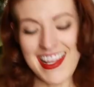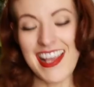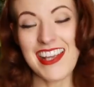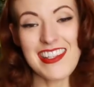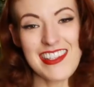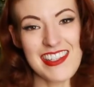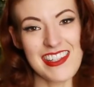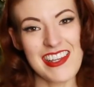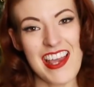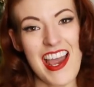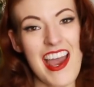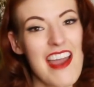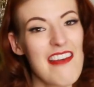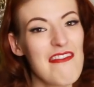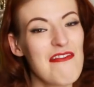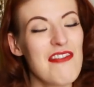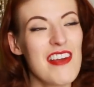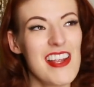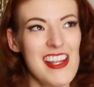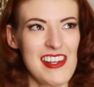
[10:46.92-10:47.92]
Thank you. I
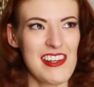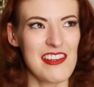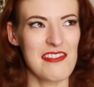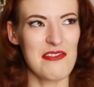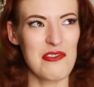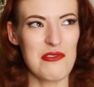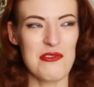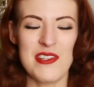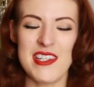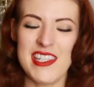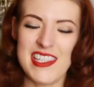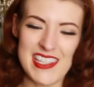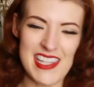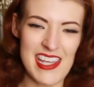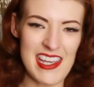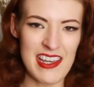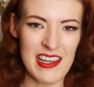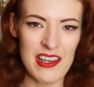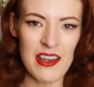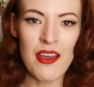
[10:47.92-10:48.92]
really look forward to
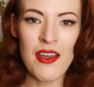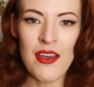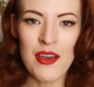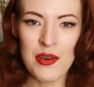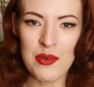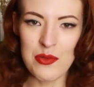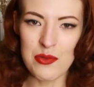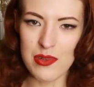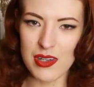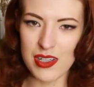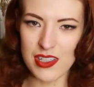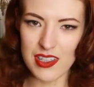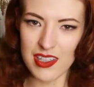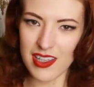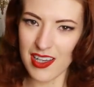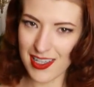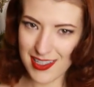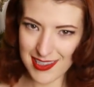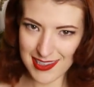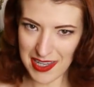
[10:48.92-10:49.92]
seeing what you
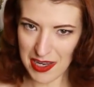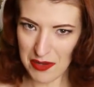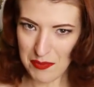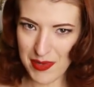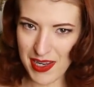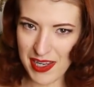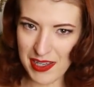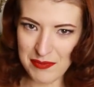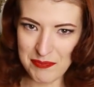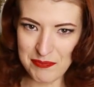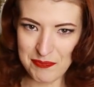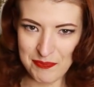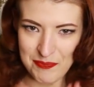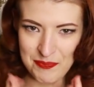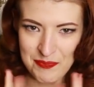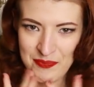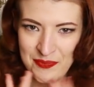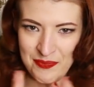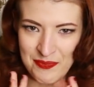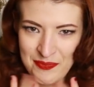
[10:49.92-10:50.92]
guys send me.
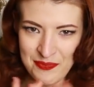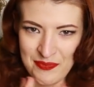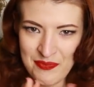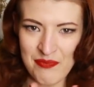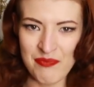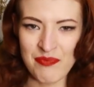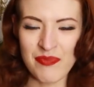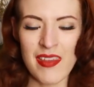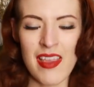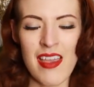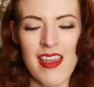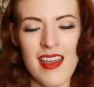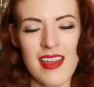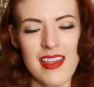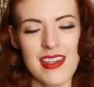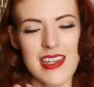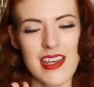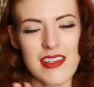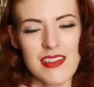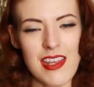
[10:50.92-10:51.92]
Mm.
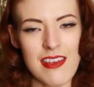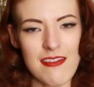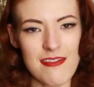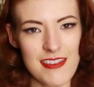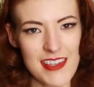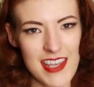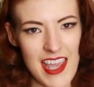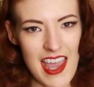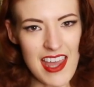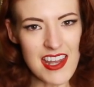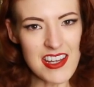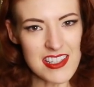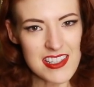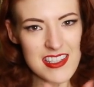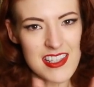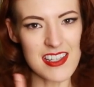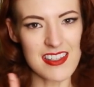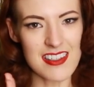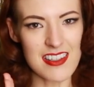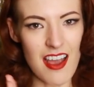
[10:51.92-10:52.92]
Now don't forget
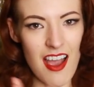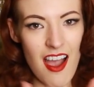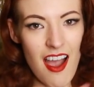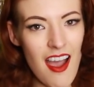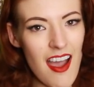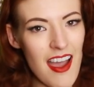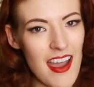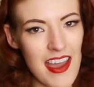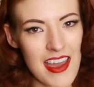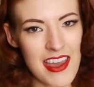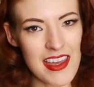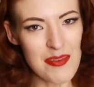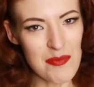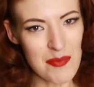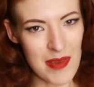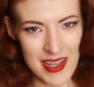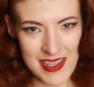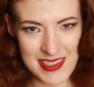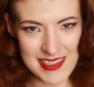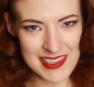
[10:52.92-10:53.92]
that I
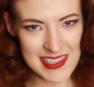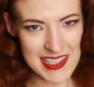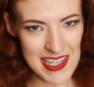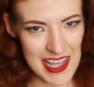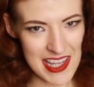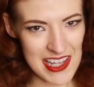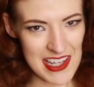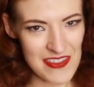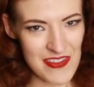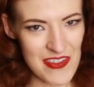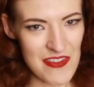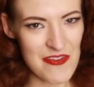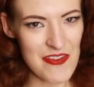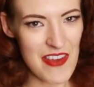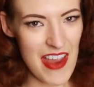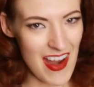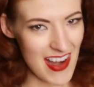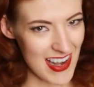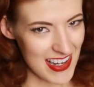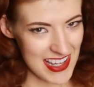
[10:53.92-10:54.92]
myself am
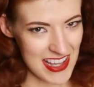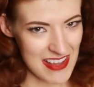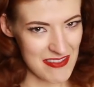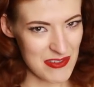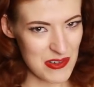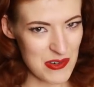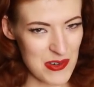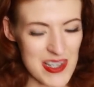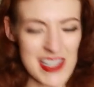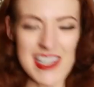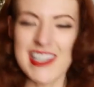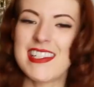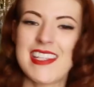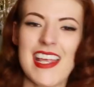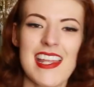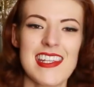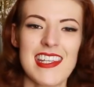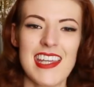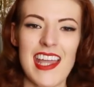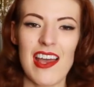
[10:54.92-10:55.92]
very looking forward to
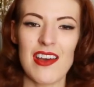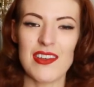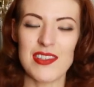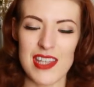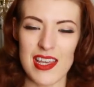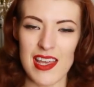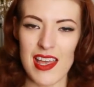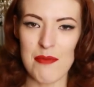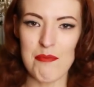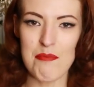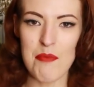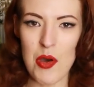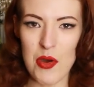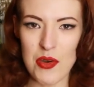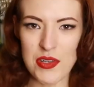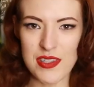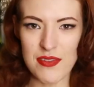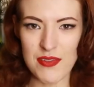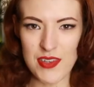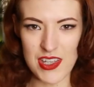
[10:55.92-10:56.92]
sending out a
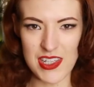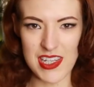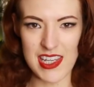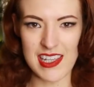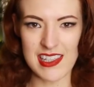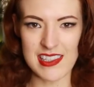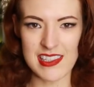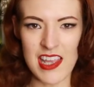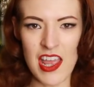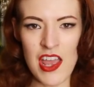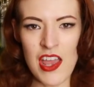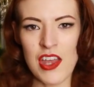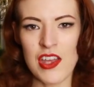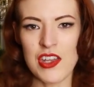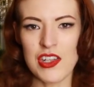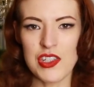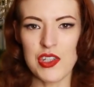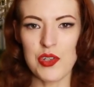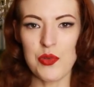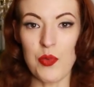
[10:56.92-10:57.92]
box of goodies
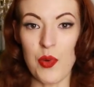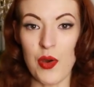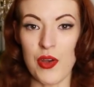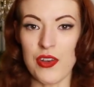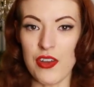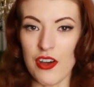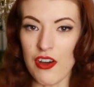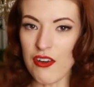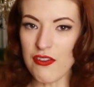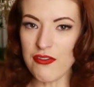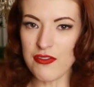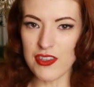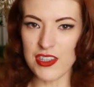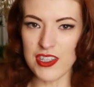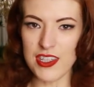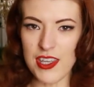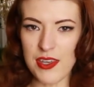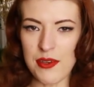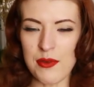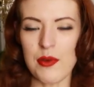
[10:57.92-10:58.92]
to one of
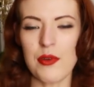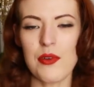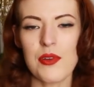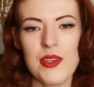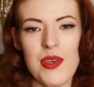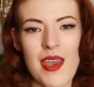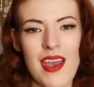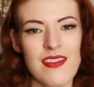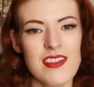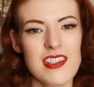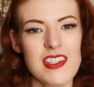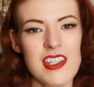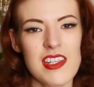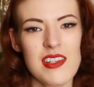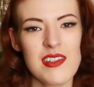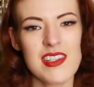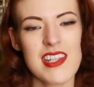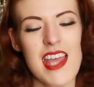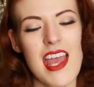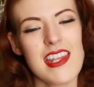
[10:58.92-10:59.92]
you. All you have to
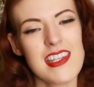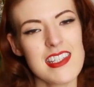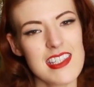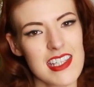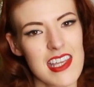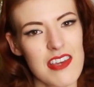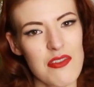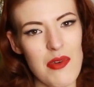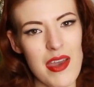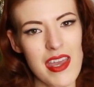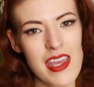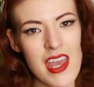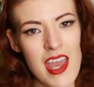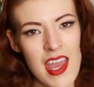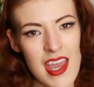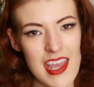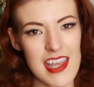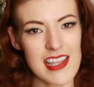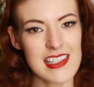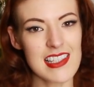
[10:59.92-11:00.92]
do to enter the giveaway
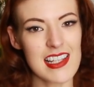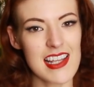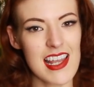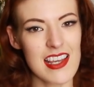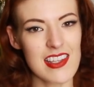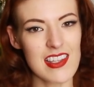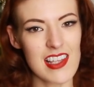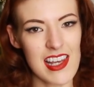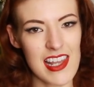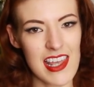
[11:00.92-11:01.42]
is click the